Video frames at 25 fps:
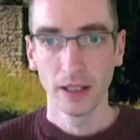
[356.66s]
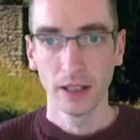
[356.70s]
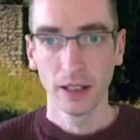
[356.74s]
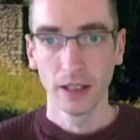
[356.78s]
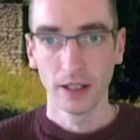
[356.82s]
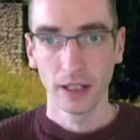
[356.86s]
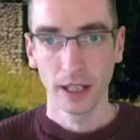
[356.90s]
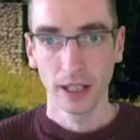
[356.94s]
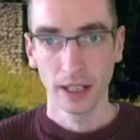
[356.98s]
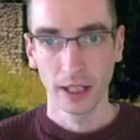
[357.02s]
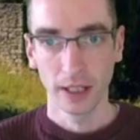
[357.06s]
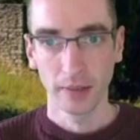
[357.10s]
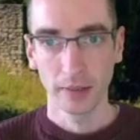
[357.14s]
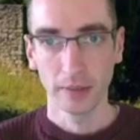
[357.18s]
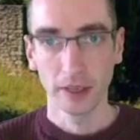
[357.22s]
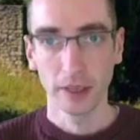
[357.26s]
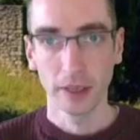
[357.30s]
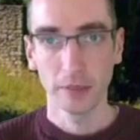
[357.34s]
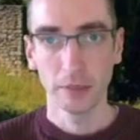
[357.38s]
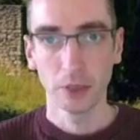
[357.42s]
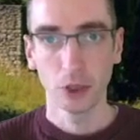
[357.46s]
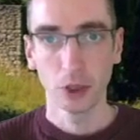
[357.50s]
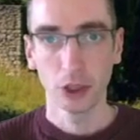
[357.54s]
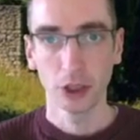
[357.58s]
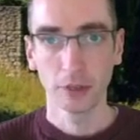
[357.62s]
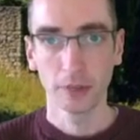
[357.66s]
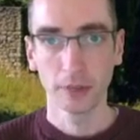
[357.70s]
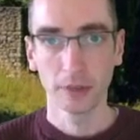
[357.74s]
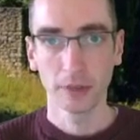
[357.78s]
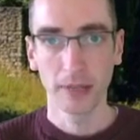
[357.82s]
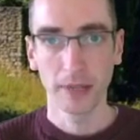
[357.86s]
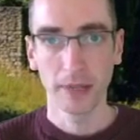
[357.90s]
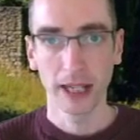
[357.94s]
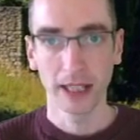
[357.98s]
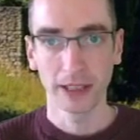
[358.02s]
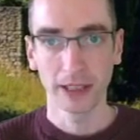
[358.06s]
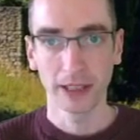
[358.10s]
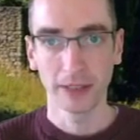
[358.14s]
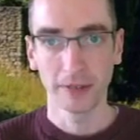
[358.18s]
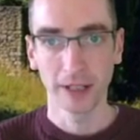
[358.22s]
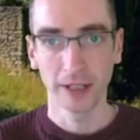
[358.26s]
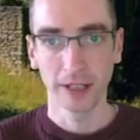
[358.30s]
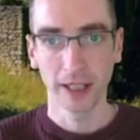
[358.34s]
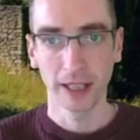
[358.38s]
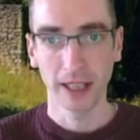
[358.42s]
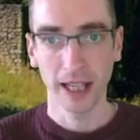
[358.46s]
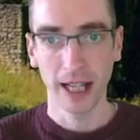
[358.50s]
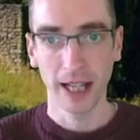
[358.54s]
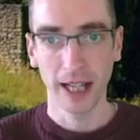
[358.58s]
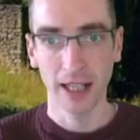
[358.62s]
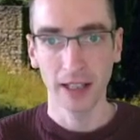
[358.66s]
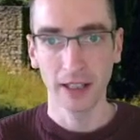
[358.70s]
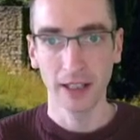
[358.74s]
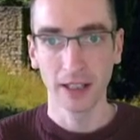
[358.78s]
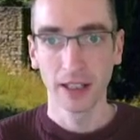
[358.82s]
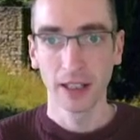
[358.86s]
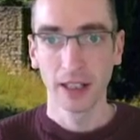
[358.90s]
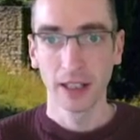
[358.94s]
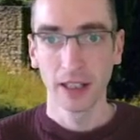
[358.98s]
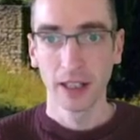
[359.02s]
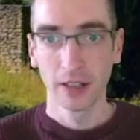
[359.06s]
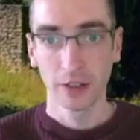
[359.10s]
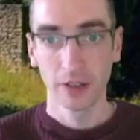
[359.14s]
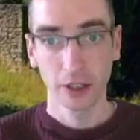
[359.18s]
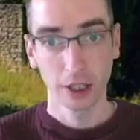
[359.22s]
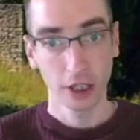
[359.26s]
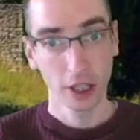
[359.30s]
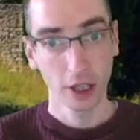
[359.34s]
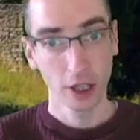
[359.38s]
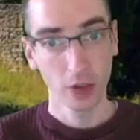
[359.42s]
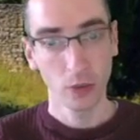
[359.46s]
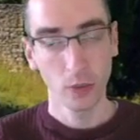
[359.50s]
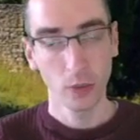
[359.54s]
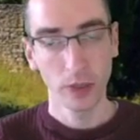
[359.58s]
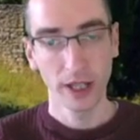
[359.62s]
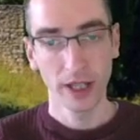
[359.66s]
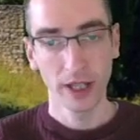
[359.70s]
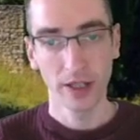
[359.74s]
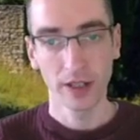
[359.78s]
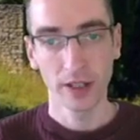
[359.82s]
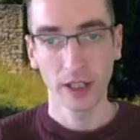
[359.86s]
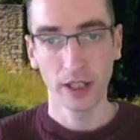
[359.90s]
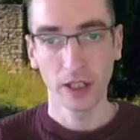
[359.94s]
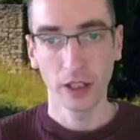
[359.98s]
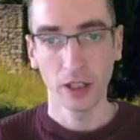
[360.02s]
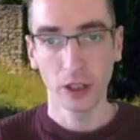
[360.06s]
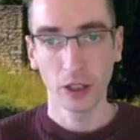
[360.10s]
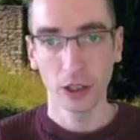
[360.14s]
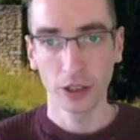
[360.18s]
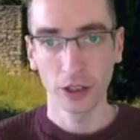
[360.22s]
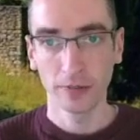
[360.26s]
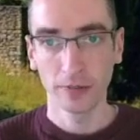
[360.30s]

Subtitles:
And I'm going to push up to max if I can. Got to go with a lot of